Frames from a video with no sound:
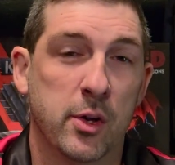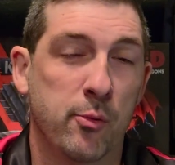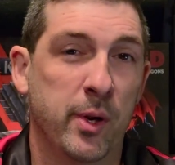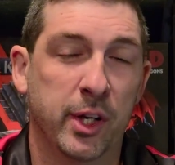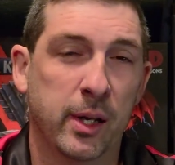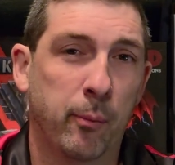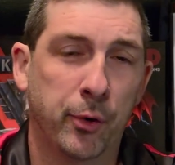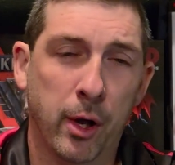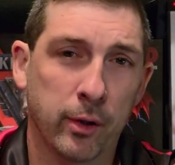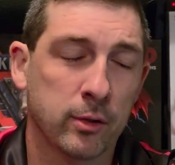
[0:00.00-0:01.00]
Spend a couple
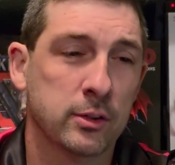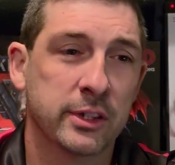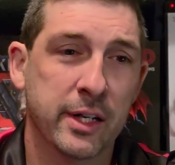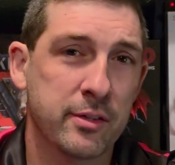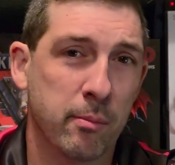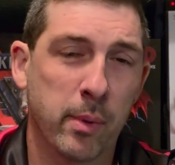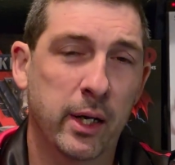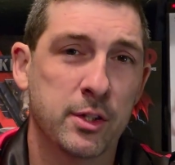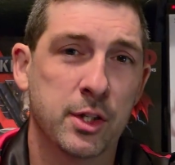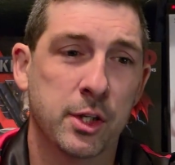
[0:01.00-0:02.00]
dollars, get some
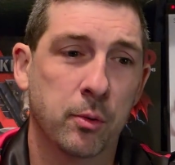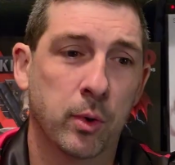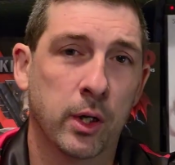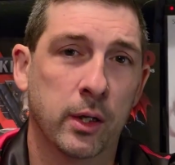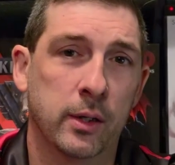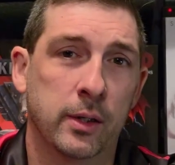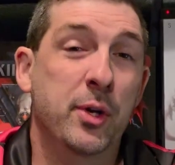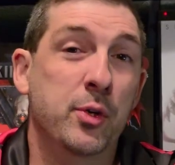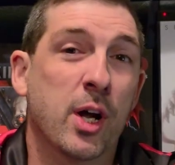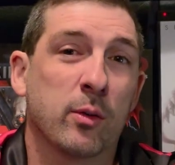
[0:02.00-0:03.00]
minis that you want,
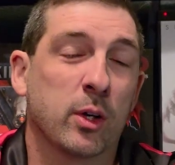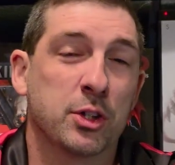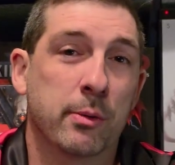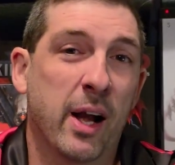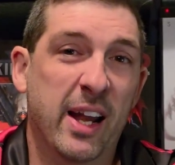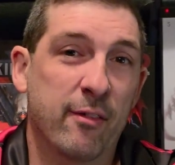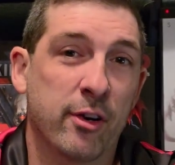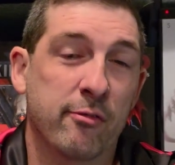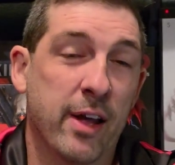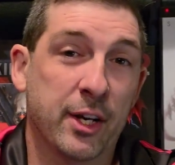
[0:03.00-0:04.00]
but do not rush to buy
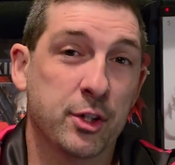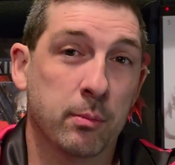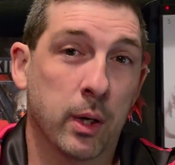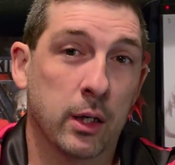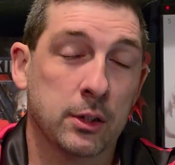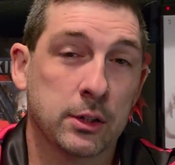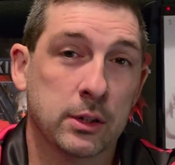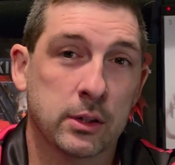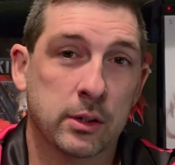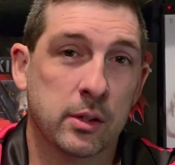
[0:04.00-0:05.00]
every faction box.
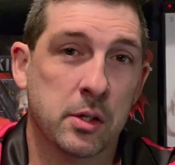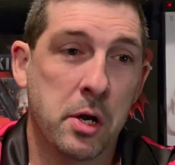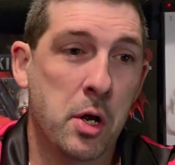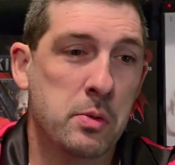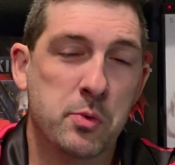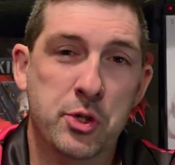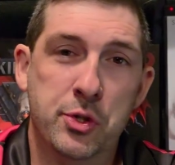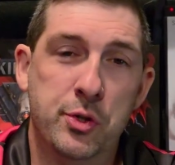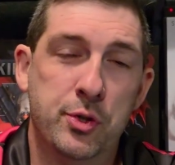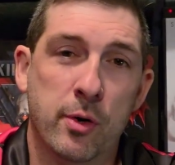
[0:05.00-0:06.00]

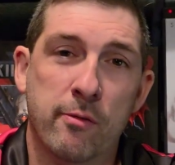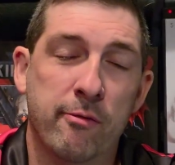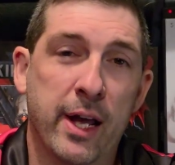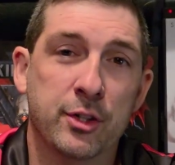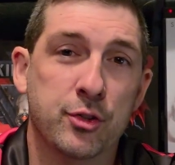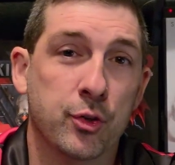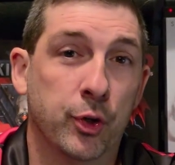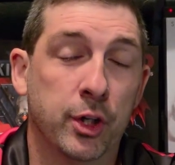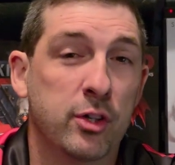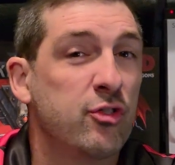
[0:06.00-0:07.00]
Certain factions are
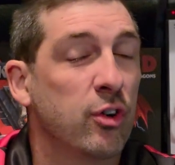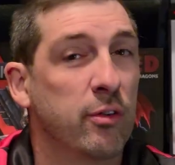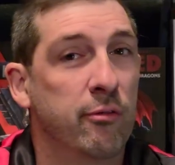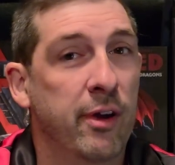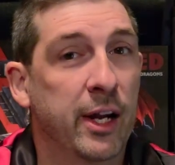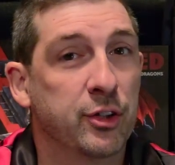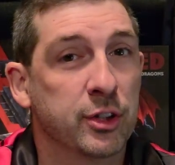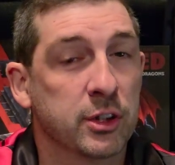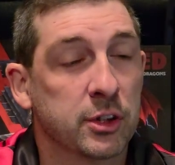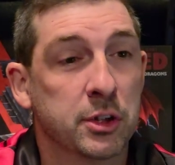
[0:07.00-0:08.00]
good, certain
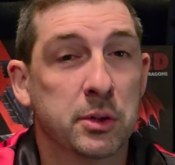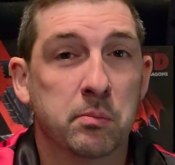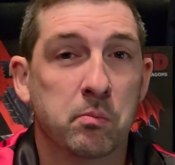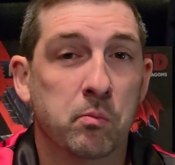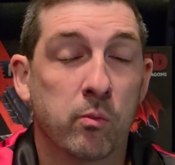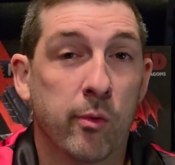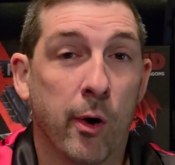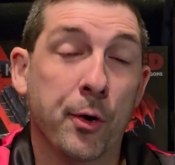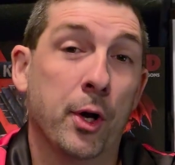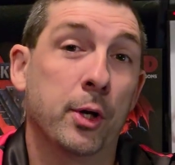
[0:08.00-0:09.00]
factions
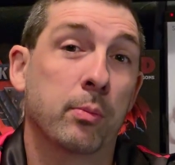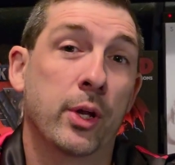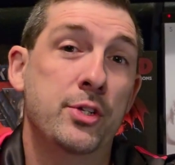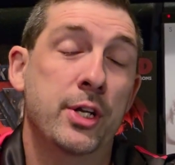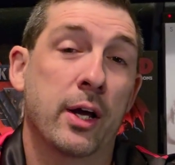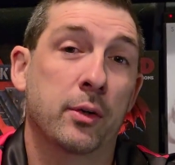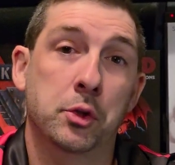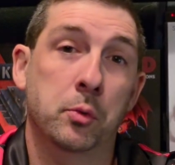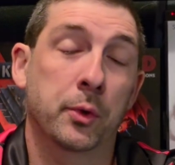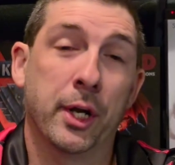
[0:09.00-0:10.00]
are not your playstyle.
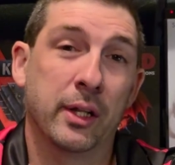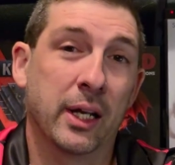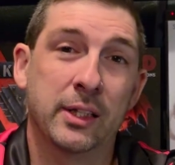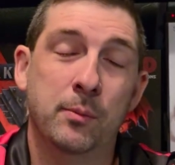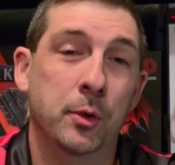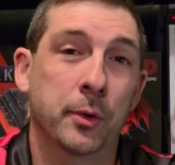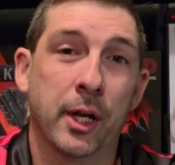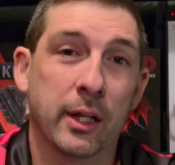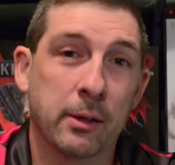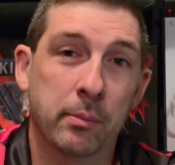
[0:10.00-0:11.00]
You will not like them, you will
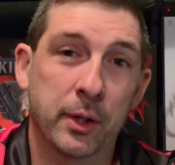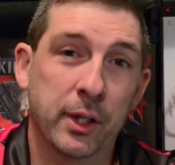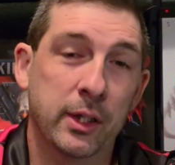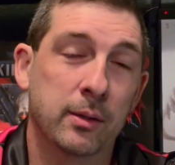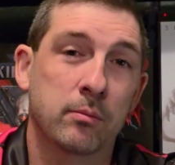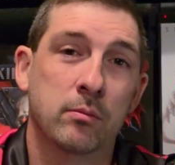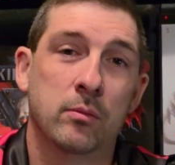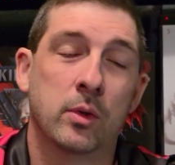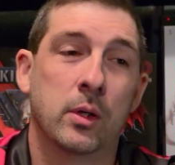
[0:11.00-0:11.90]
not like building them.